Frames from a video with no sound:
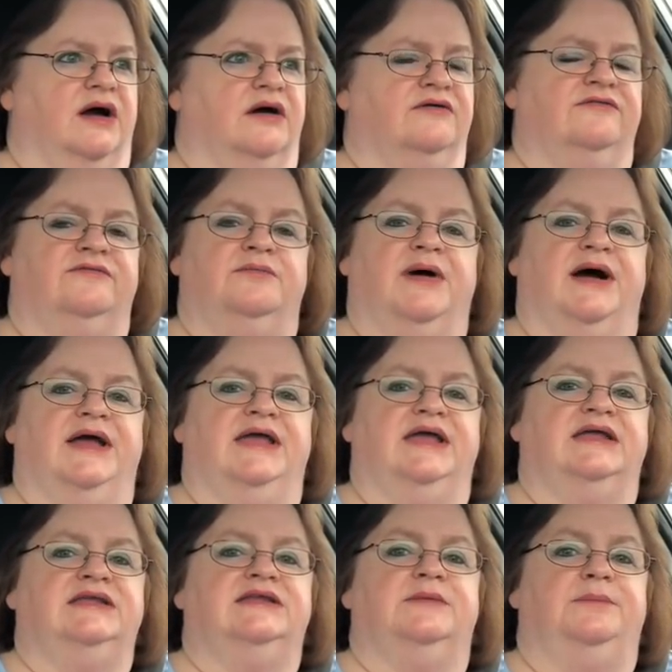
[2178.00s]
of my
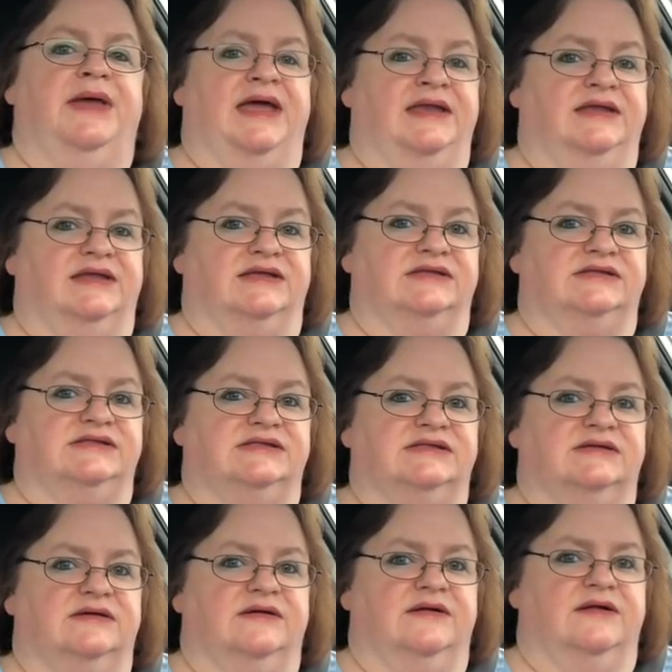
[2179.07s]

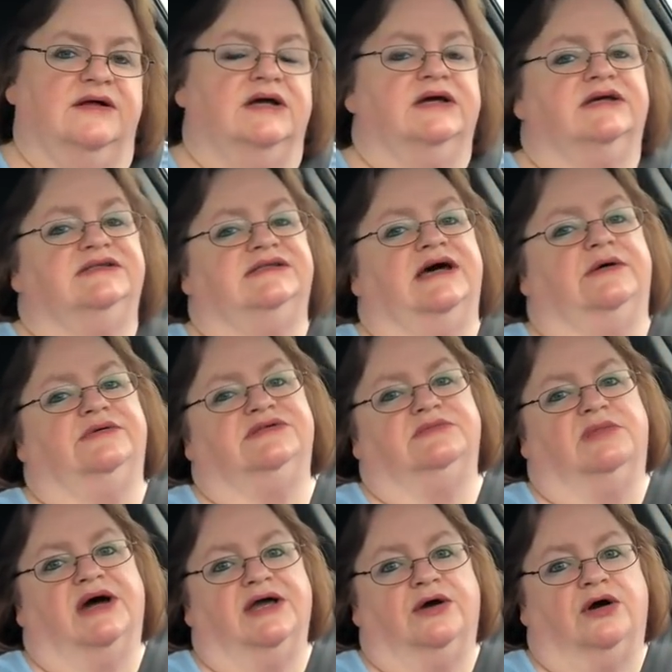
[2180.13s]
independence, because that
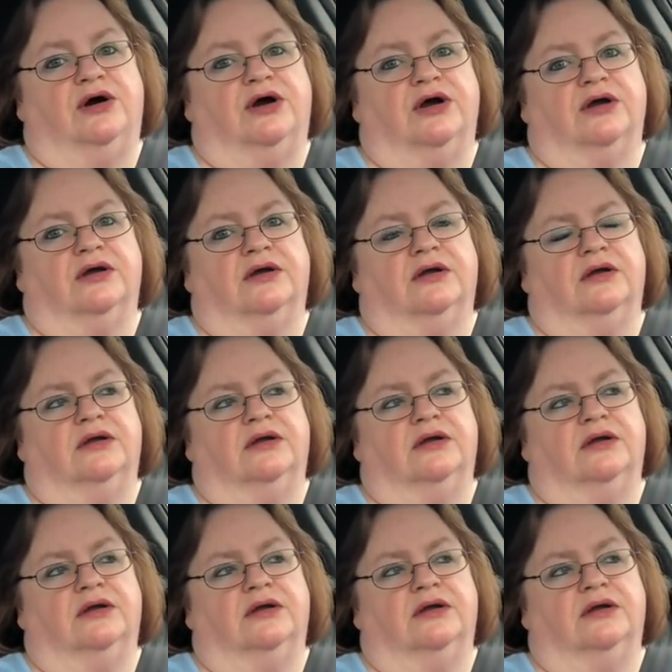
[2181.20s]
was my car,